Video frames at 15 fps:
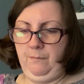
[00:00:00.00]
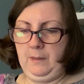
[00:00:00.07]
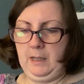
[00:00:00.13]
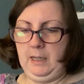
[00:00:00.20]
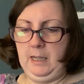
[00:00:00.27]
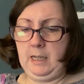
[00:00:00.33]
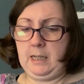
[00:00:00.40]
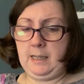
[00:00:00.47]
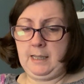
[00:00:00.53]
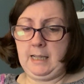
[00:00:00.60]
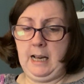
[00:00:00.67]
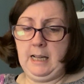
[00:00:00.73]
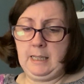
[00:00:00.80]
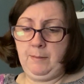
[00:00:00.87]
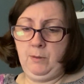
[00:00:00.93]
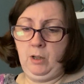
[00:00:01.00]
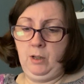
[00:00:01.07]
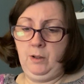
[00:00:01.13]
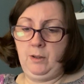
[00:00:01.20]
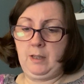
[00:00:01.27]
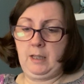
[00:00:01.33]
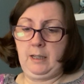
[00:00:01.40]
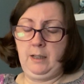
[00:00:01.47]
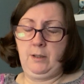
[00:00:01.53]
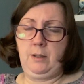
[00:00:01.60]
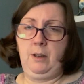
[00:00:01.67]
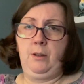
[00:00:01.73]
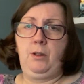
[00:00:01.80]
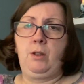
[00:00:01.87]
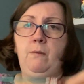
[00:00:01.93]
Needle size I'm using is
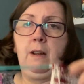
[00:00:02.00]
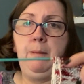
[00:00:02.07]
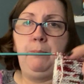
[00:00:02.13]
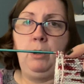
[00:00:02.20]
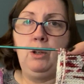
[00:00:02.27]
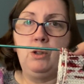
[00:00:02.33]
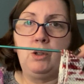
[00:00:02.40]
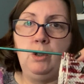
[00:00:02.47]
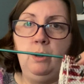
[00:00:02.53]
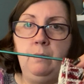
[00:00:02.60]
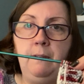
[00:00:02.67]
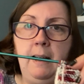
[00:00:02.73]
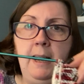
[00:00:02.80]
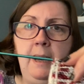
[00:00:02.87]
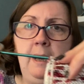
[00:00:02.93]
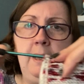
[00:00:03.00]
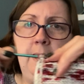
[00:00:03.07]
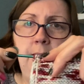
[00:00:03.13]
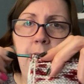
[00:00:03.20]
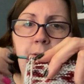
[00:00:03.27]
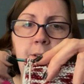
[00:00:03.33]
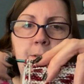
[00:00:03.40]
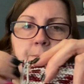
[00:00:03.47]
3.25,